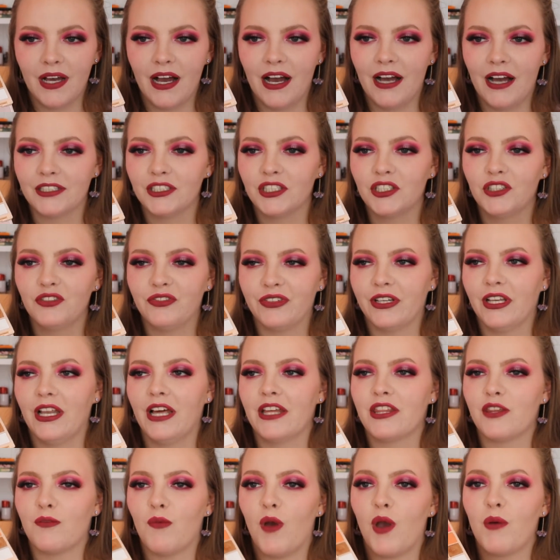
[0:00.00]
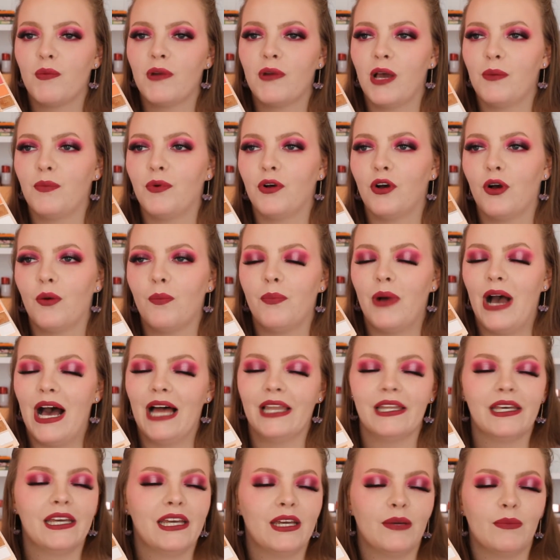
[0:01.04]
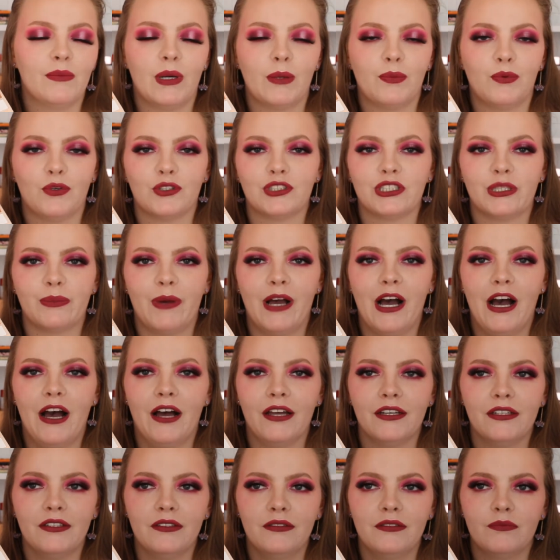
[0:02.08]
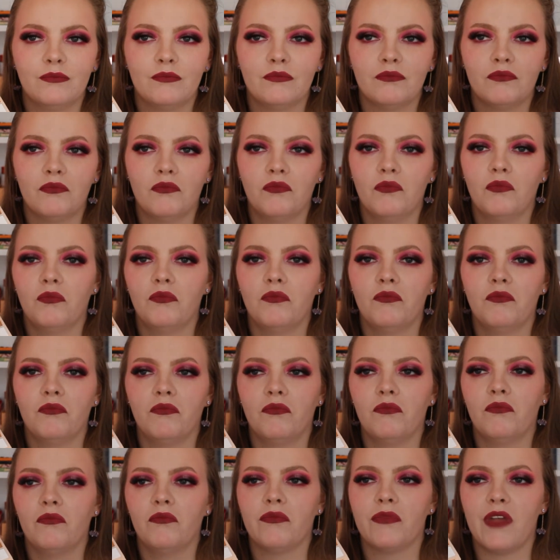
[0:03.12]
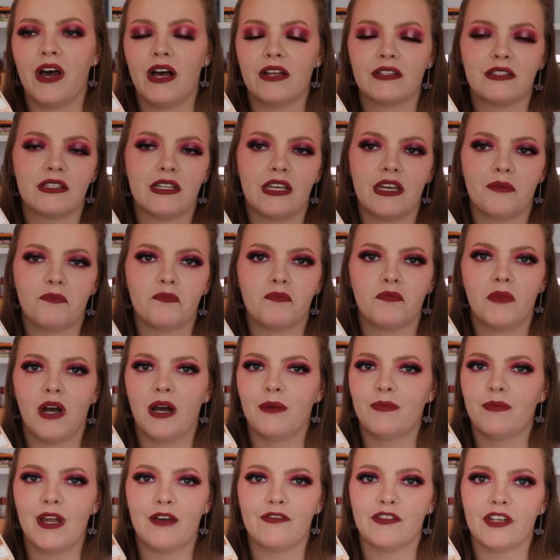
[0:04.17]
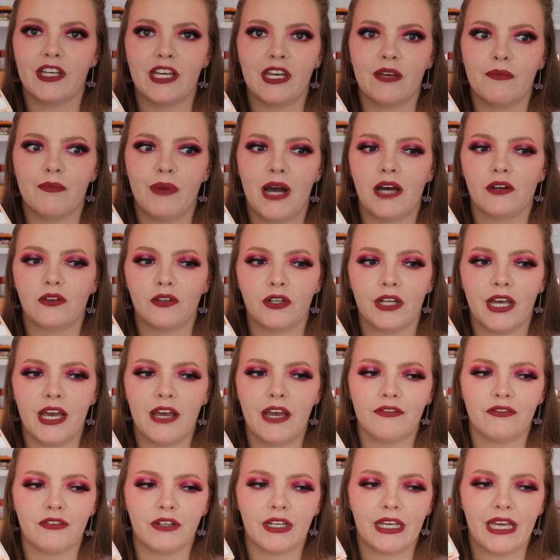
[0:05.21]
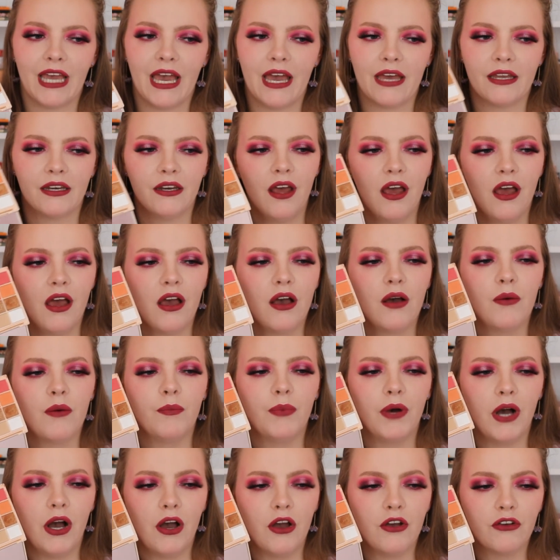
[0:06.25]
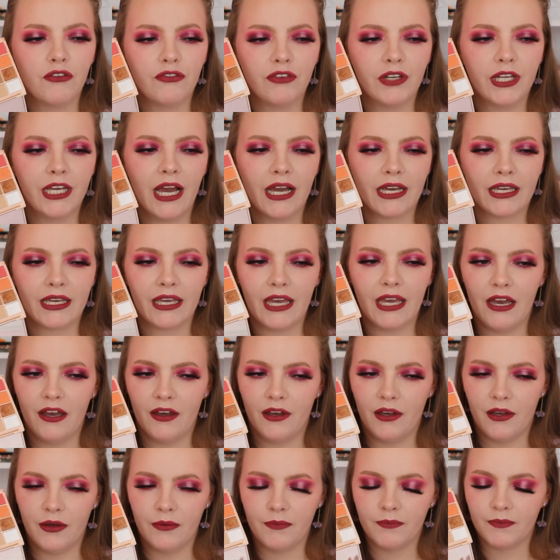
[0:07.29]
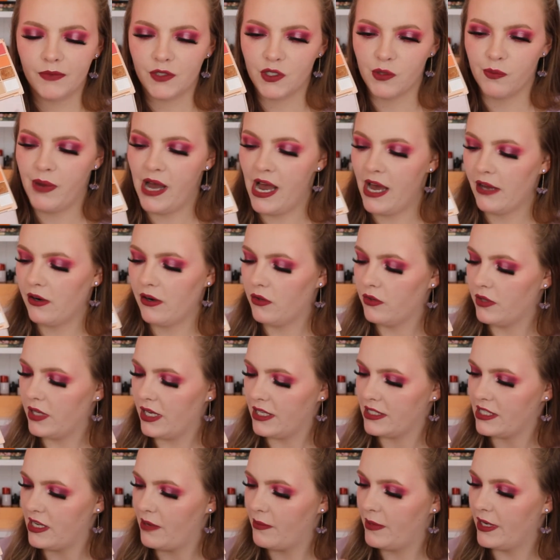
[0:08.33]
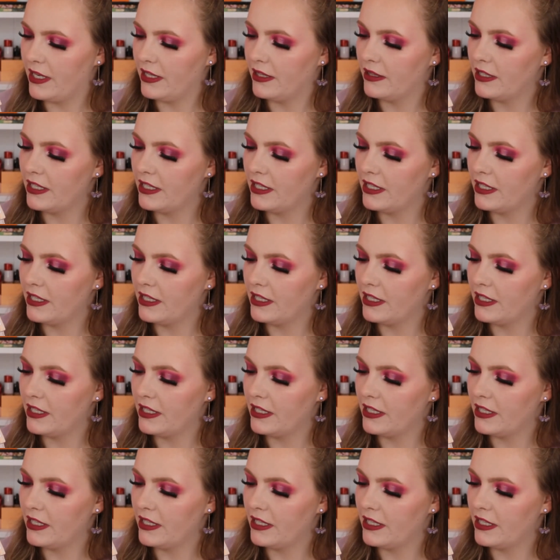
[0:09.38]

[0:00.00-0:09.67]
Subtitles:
I just feel like the moment I put a palette in my Project Pan, that's it. I'm never hitting pan on it ever again. But hopefully I can get some pan on this. I mean,